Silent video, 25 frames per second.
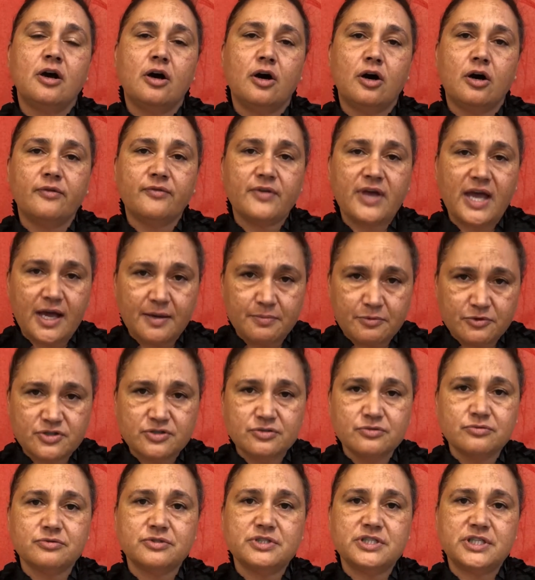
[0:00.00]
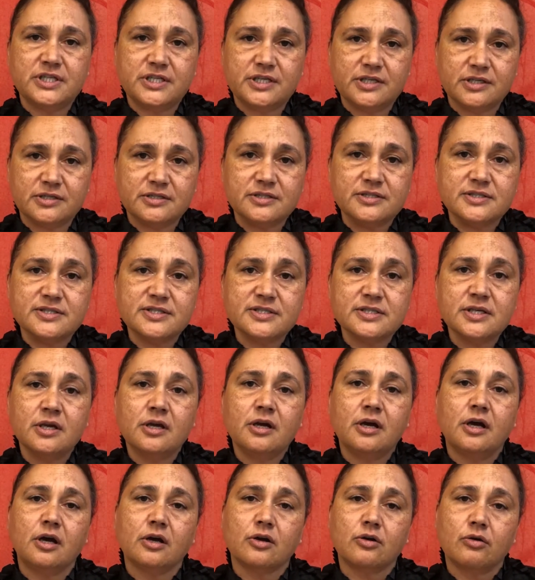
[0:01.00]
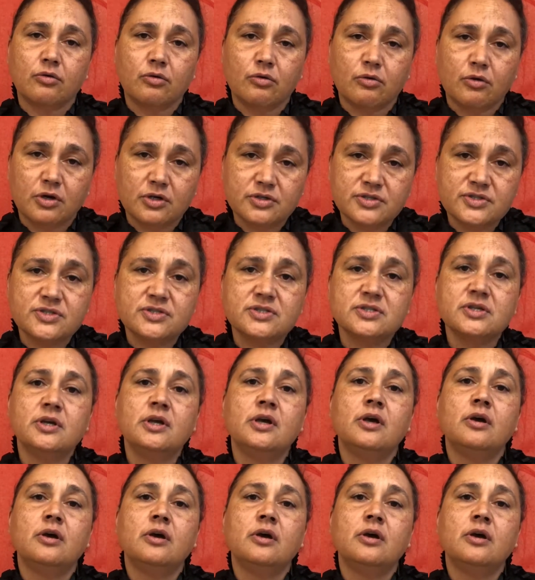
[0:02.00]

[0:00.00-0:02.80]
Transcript: of Aboriginal diggers across